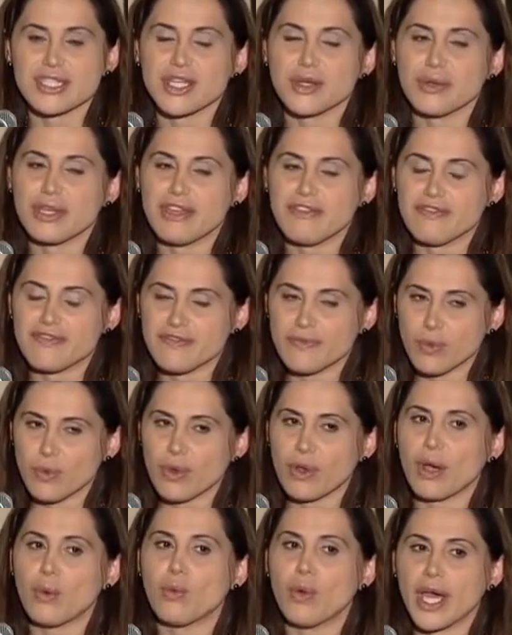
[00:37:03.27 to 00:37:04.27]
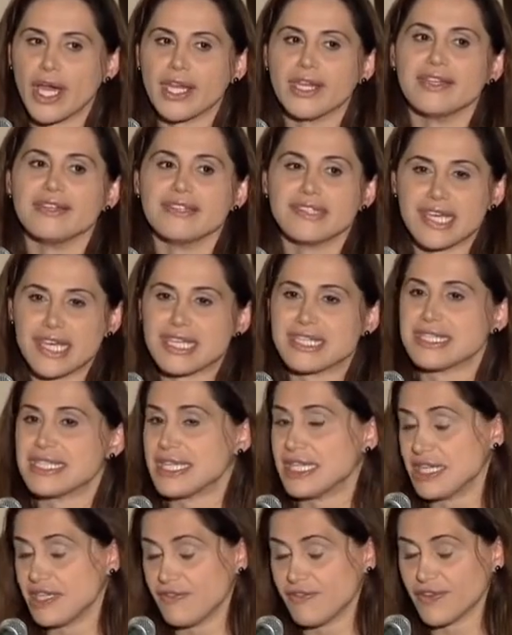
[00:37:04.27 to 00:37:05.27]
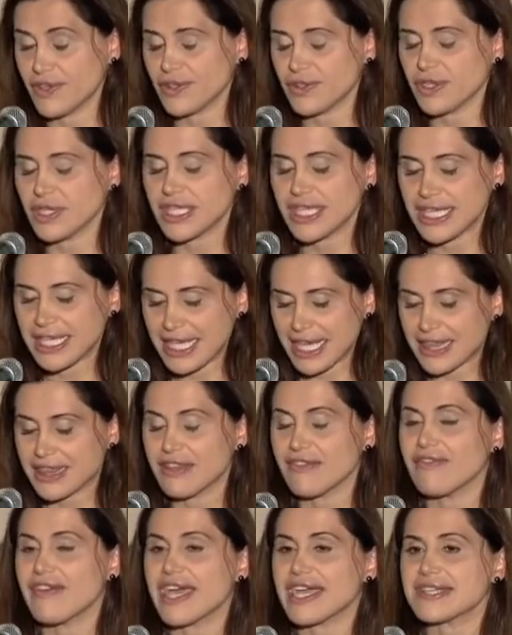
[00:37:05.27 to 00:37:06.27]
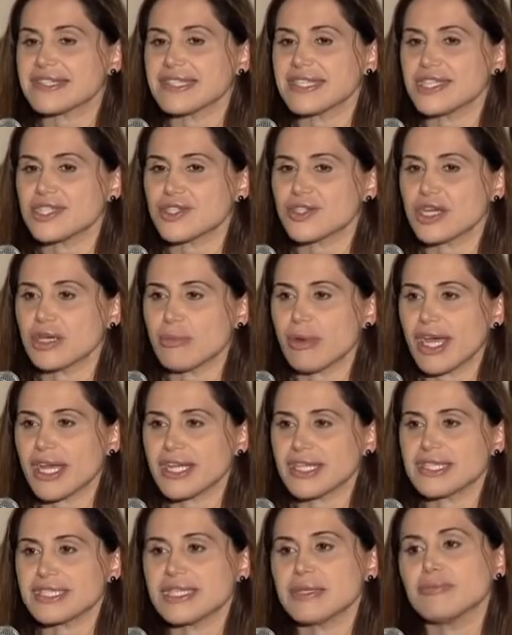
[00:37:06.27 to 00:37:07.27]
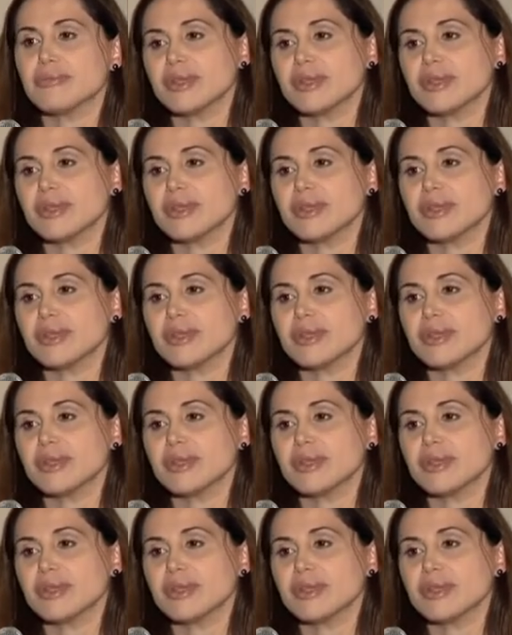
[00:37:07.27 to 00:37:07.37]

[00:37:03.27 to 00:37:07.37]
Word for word: So if one does inadvertently get the vaccine during pregnancy,